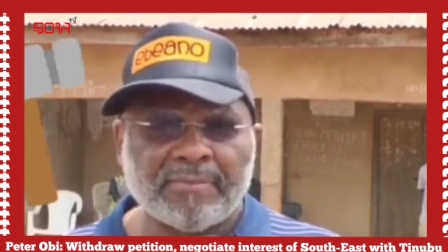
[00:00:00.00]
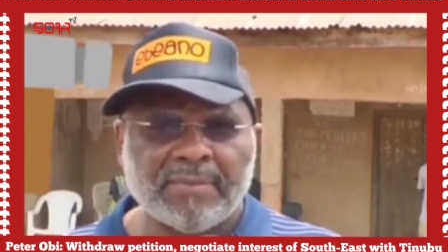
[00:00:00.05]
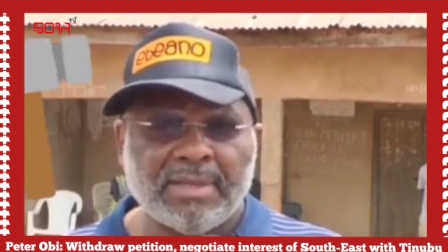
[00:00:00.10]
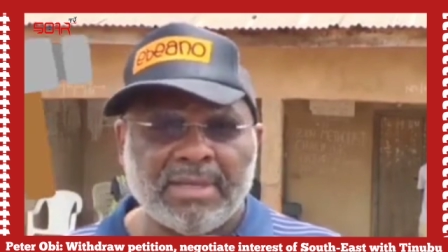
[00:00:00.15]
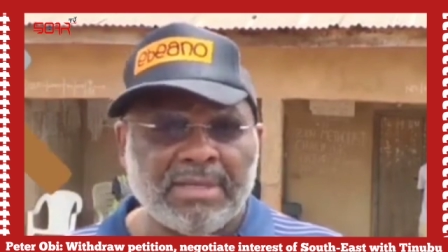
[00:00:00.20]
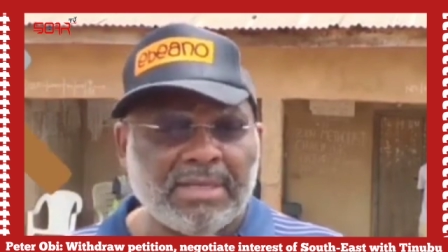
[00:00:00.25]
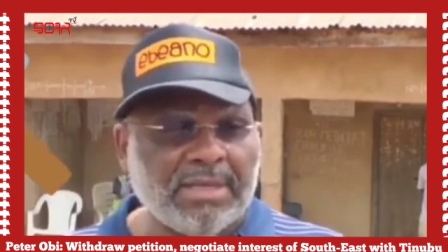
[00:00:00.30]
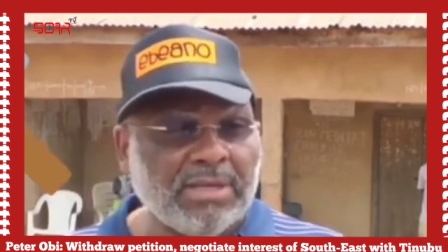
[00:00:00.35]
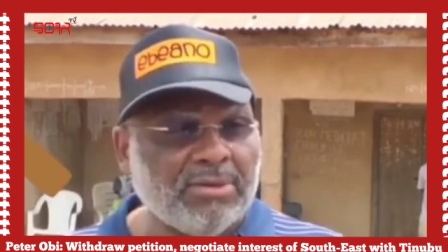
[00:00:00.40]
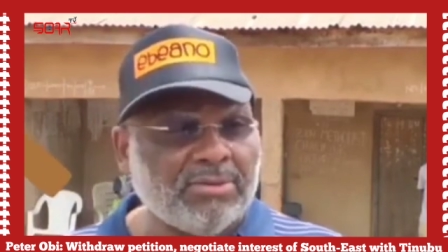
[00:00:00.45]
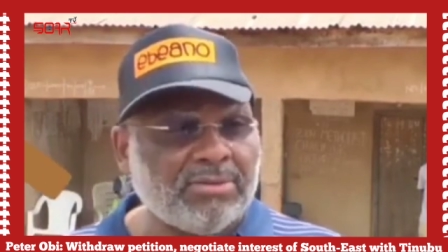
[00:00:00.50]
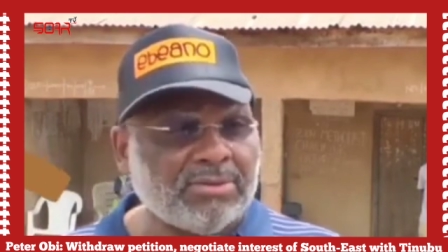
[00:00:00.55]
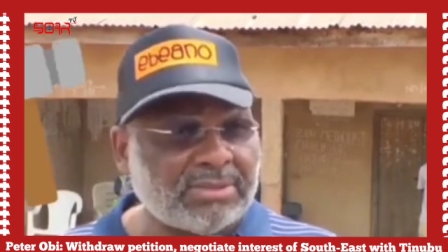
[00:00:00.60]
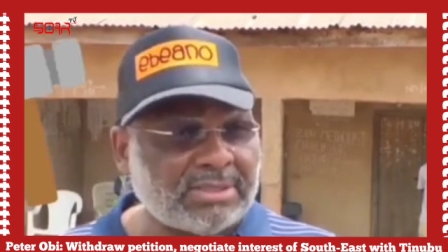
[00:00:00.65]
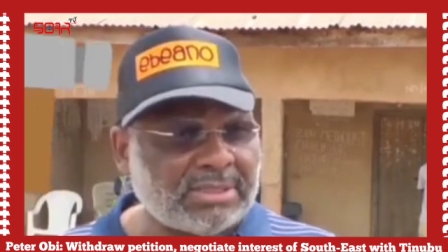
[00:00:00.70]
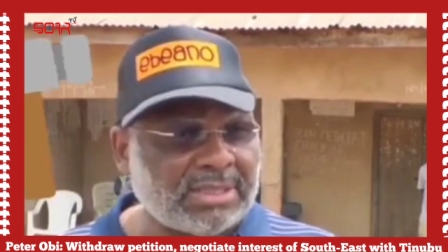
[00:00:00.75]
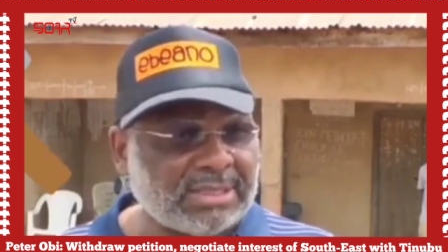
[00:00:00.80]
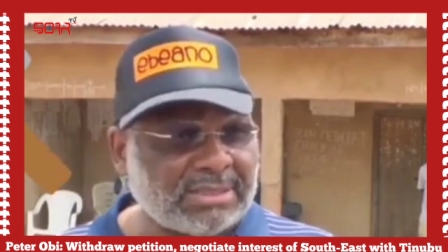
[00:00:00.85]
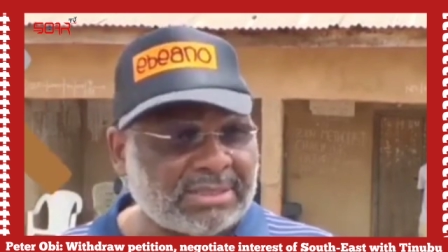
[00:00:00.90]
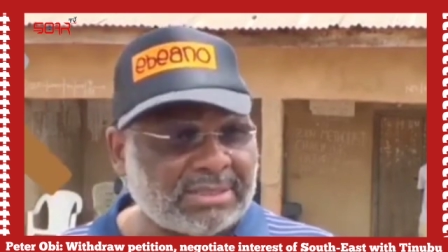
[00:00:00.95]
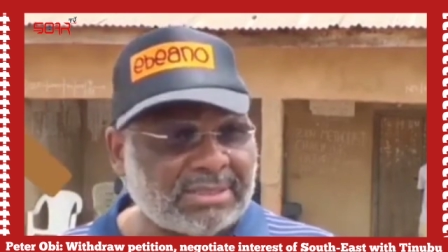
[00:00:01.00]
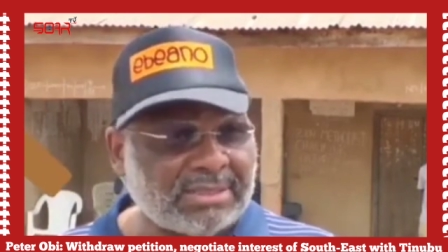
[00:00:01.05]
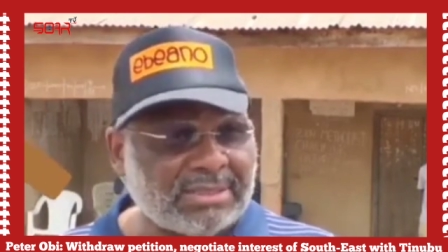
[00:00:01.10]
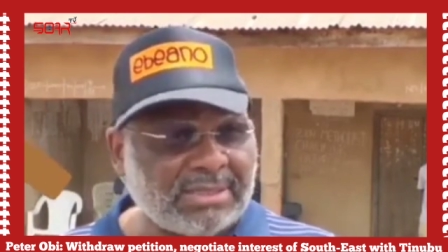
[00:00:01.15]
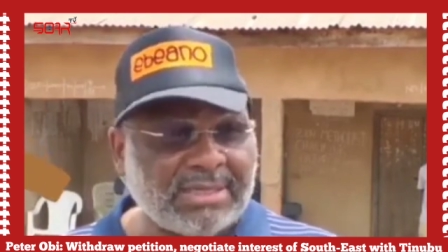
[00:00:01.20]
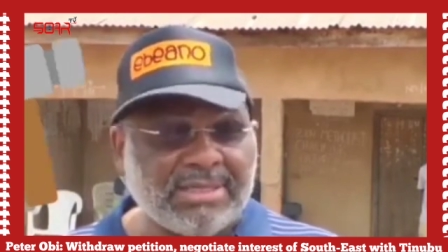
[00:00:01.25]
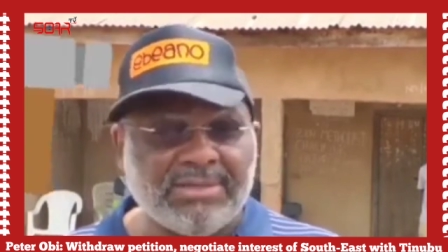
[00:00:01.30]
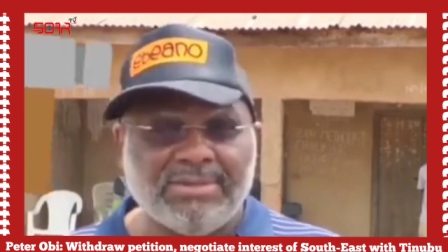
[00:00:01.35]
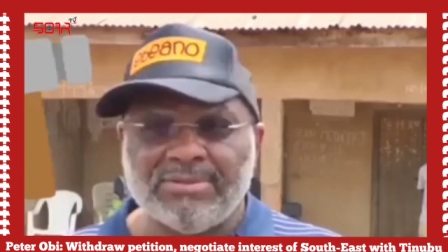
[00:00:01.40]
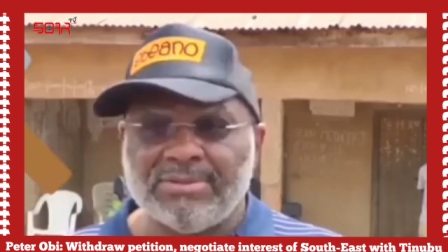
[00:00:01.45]
sharing of course, the accrual
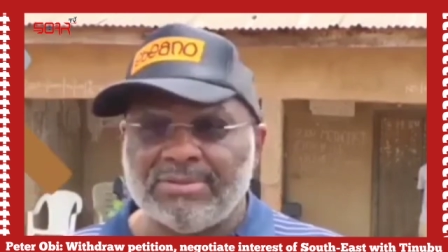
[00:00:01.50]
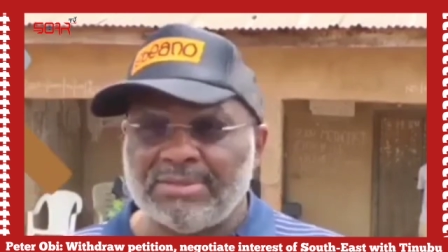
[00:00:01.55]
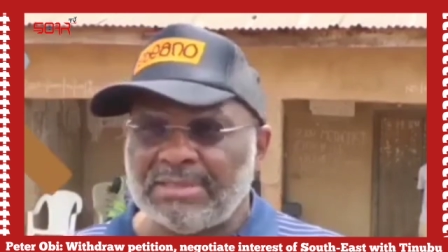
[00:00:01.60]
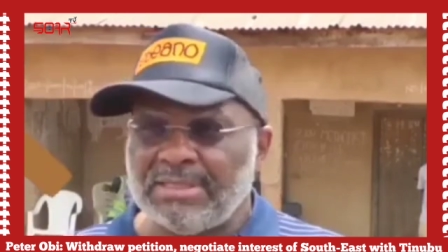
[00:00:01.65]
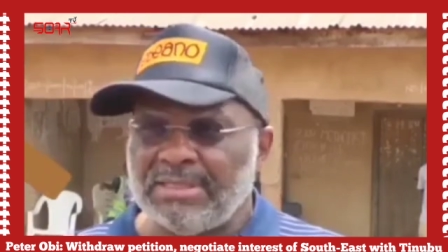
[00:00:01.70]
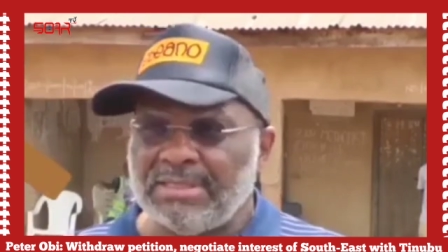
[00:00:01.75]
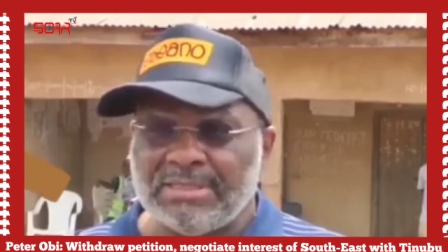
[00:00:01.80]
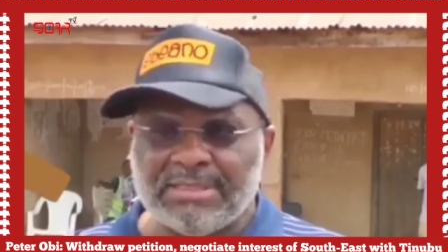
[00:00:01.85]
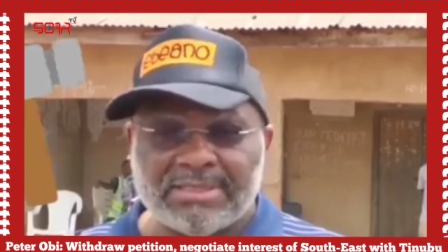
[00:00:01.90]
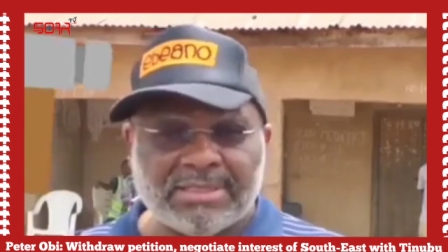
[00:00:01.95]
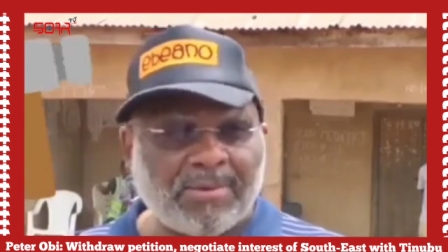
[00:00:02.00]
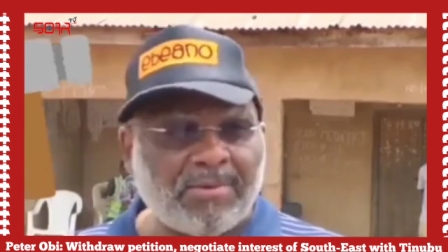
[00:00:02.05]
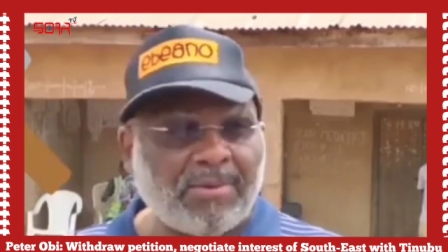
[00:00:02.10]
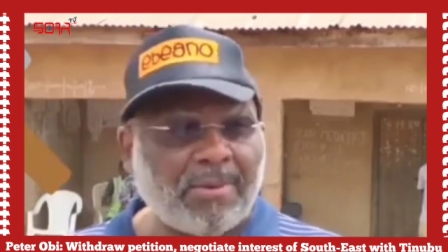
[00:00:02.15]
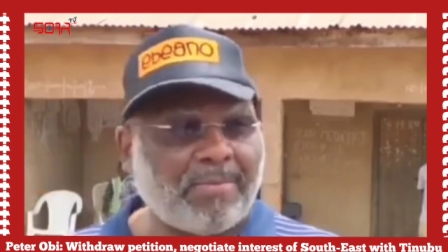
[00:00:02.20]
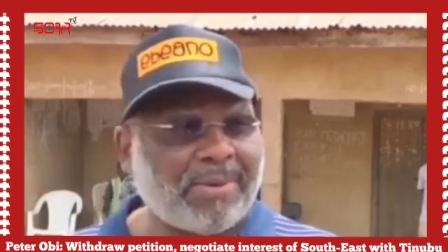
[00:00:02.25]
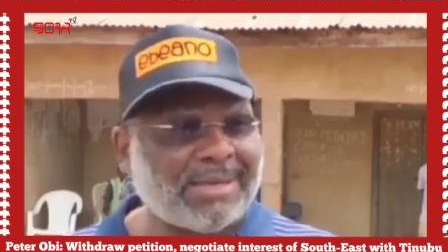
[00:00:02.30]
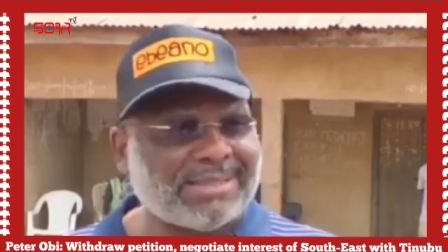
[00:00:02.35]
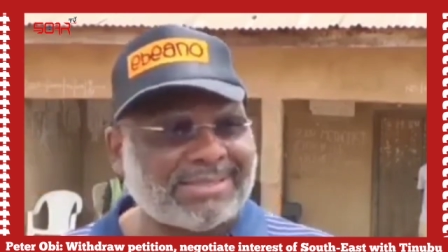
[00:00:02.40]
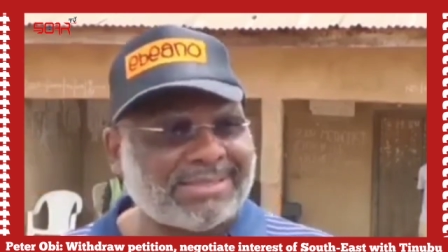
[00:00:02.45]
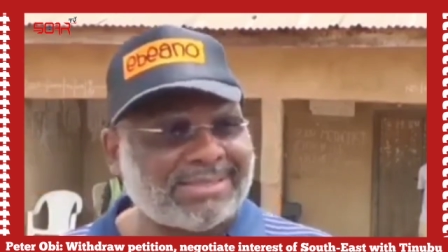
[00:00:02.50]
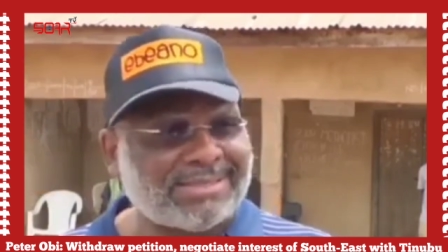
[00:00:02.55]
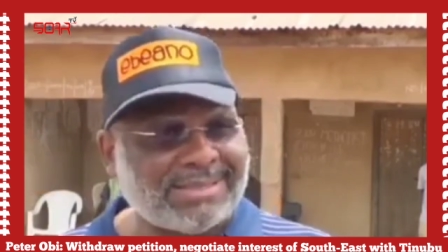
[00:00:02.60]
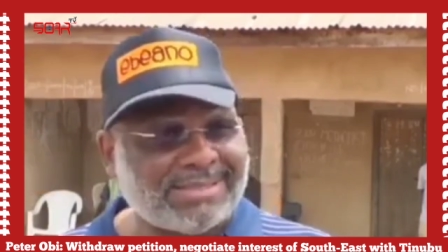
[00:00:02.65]
cruel of Commonwealth,